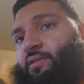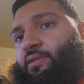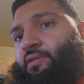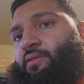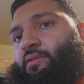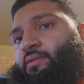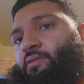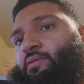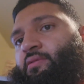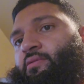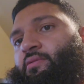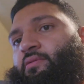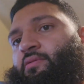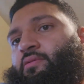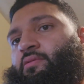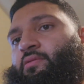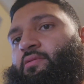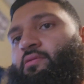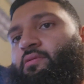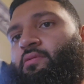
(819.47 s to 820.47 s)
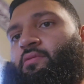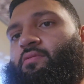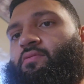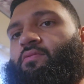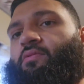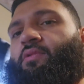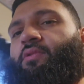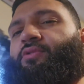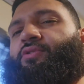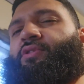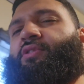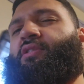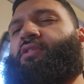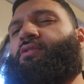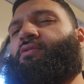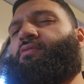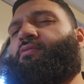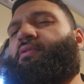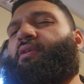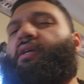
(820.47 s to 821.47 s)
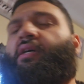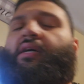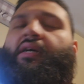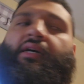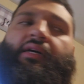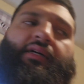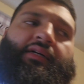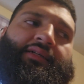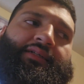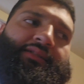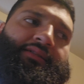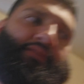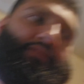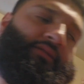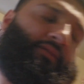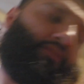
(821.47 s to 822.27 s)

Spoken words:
and we'll see you guys